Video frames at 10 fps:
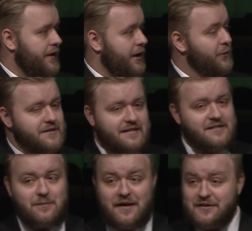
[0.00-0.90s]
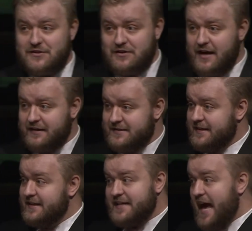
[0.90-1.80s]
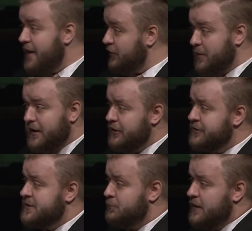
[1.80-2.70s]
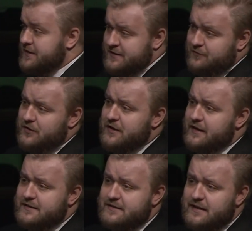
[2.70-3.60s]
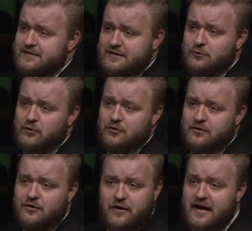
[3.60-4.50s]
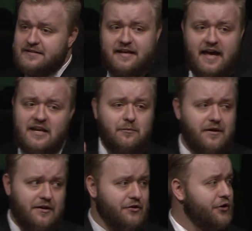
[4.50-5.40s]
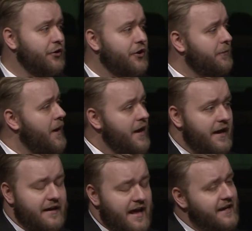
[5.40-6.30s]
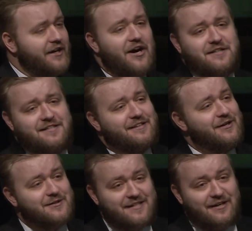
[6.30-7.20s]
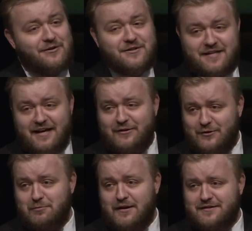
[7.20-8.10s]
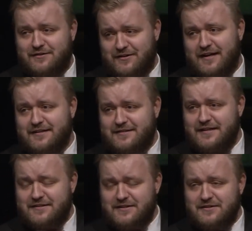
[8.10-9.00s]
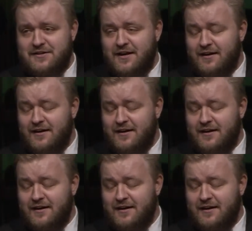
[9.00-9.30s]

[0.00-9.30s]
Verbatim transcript: It wasn't as big as the United States. Everybody knows the president of the United States in the world. You ask anybody in Europe and any continent, they'll tell you exactly who the president of the United States is.